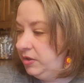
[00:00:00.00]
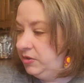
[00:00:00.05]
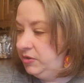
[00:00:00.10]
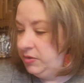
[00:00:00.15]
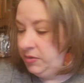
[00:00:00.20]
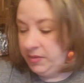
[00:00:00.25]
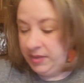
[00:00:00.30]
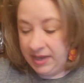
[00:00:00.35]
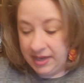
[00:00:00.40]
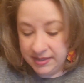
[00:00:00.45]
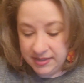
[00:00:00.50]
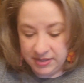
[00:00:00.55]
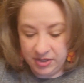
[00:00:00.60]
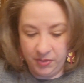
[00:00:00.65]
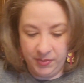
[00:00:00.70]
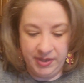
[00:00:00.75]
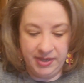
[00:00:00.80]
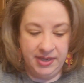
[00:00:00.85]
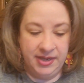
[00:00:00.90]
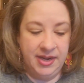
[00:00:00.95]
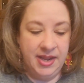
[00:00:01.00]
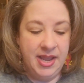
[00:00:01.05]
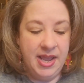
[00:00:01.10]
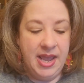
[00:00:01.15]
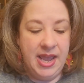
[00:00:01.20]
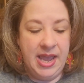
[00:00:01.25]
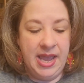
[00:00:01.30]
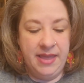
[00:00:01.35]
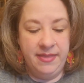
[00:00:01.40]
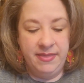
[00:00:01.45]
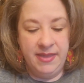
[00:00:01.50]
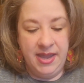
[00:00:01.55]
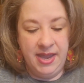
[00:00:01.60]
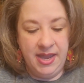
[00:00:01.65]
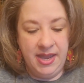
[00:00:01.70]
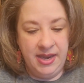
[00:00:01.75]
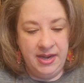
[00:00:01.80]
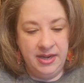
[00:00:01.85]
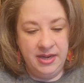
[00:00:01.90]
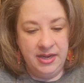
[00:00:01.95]
So that's going in. And
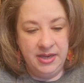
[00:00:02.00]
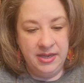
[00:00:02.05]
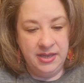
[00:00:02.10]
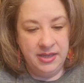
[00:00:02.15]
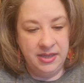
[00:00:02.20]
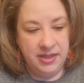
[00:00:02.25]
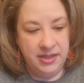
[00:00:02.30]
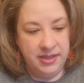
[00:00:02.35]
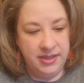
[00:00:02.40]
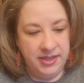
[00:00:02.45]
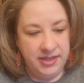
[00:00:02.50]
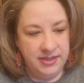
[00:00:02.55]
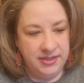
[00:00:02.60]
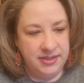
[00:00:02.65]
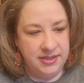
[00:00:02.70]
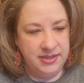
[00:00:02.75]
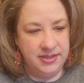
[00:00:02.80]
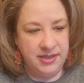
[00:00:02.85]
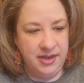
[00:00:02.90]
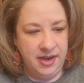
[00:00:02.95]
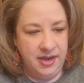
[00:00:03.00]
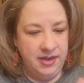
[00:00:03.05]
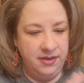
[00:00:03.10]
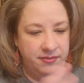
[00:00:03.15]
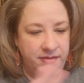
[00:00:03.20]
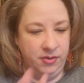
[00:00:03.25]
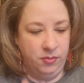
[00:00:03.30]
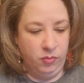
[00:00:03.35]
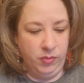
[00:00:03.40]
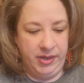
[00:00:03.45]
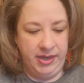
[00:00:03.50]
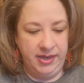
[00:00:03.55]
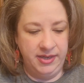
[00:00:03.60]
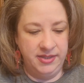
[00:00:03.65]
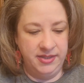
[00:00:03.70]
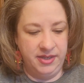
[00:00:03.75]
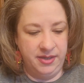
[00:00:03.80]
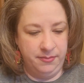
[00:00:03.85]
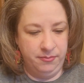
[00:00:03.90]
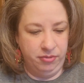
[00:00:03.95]
then this is kind of a
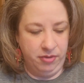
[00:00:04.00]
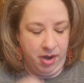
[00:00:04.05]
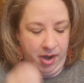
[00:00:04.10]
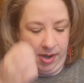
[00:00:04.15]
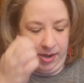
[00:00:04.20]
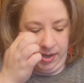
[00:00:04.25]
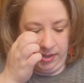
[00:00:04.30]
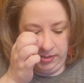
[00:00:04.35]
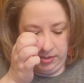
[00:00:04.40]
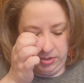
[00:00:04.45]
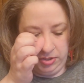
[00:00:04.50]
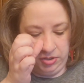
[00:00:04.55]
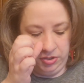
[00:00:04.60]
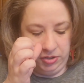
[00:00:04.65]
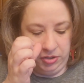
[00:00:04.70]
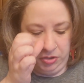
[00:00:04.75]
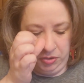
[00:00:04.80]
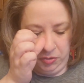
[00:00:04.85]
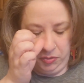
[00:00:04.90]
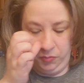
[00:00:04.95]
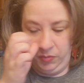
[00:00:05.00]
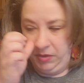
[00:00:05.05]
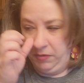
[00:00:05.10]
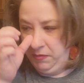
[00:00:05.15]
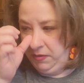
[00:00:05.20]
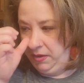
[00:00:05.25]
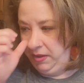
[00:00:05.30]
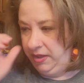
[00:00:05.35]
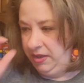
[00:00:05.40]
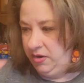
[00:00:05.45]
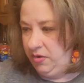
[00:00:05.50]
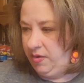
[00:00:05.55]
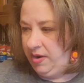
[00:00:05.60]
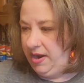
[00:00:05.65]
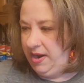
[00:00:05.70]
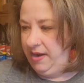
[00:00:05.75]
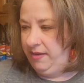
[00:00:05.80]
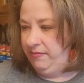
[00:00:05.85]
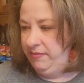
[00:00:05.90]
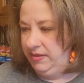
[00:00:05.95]
random product too. We really don't
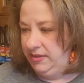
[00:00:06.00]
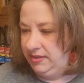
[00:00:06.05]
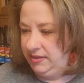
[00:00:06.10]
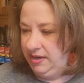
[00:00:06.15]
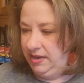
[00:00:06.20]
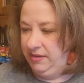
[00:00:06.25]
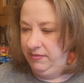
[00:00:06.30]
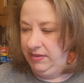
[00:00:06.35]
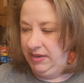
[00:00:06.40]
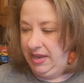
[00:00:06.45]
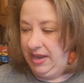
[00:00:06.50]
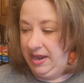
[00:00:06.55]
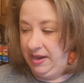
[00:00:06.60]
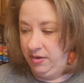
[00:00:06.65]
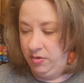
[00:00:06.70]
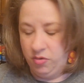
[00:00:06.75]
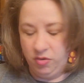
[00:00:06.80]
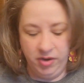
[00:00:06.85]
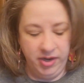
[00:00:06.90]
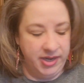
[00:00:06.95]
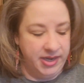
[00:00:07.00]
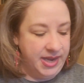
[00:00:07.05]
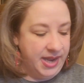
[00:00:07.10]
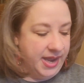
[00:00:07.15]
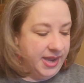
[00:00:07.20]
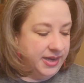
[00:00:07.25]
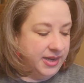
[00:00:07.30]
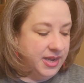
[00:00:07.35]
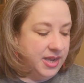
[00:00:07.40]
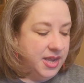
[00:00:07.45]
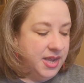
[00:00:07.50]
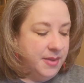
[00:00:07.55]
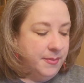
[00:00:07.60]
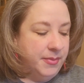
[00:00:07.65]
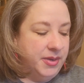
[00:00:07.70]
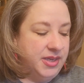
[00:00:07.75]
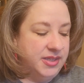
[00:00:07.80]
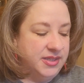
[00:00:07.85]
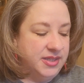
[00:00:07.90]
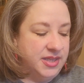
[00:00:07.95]
have this kind of a category yet,
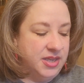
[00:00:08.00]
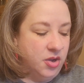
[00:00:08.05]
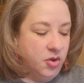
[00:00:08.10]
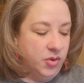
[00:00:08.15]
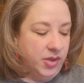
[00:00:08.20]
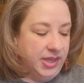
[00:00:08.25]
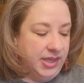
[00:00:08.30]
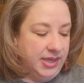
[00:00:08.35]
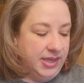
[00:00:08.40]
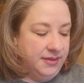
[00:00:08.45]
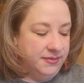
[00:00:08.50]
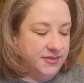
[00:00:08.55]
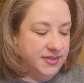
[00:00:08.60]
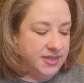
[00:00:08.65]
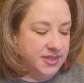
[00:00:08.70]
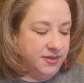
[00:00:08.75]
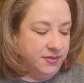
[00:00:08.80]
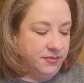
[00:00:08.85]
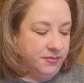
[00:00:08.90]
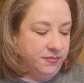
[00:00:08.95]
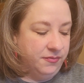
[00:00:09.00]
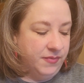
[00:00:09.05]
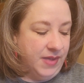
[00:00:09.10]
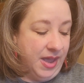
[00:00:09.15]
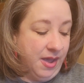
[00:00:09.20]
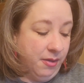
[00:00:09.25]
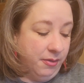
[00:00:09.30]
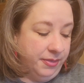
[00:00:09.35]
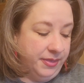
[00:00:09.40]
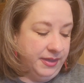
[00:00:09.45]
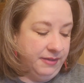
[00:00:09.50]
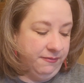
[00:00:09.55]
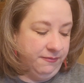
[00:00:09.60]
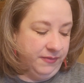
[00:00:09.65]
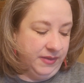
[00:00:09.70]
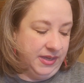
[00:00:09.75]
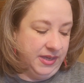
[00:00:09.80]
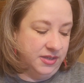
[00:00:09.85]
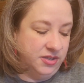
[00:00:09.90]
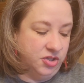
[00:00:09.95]
but it's the O'Keeffe's Healthy
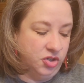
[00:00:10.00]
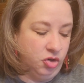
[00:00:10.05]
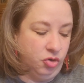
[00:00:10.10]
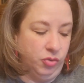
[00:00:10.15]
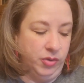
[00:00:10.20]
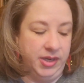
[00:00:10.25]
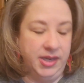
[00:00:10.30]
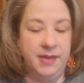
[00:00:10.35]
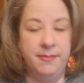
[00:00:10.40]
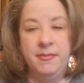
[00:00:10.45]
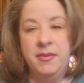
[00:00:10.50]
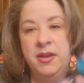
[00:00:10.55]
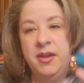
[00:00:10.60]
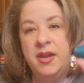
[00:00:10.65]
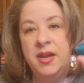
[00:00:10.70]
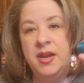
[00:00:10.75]
Feet Cream.